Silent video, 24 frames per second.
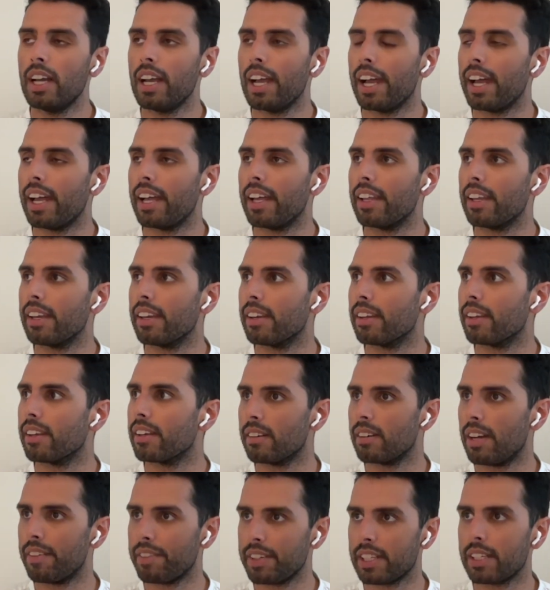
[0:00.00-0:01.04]
And
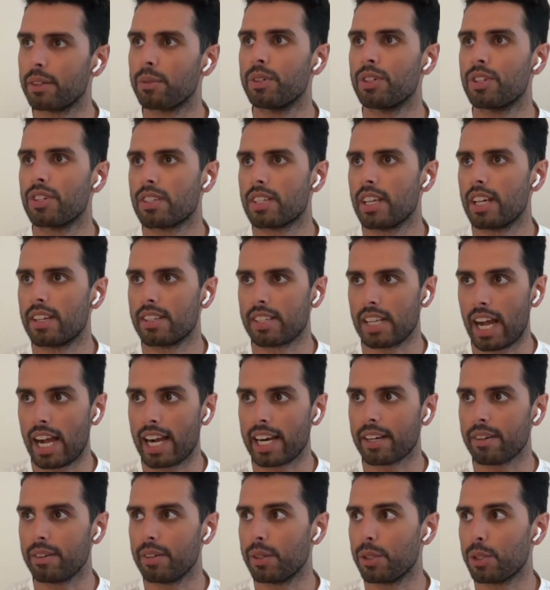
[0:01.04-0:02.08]
everything we just said is
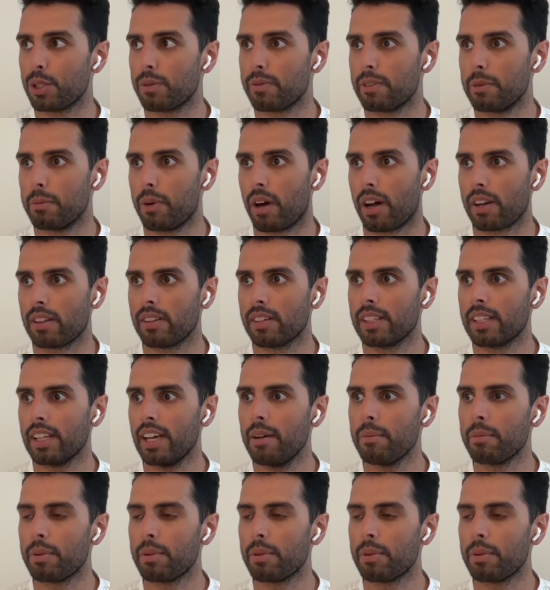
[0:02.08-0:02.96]
accurate. You should be modeling that.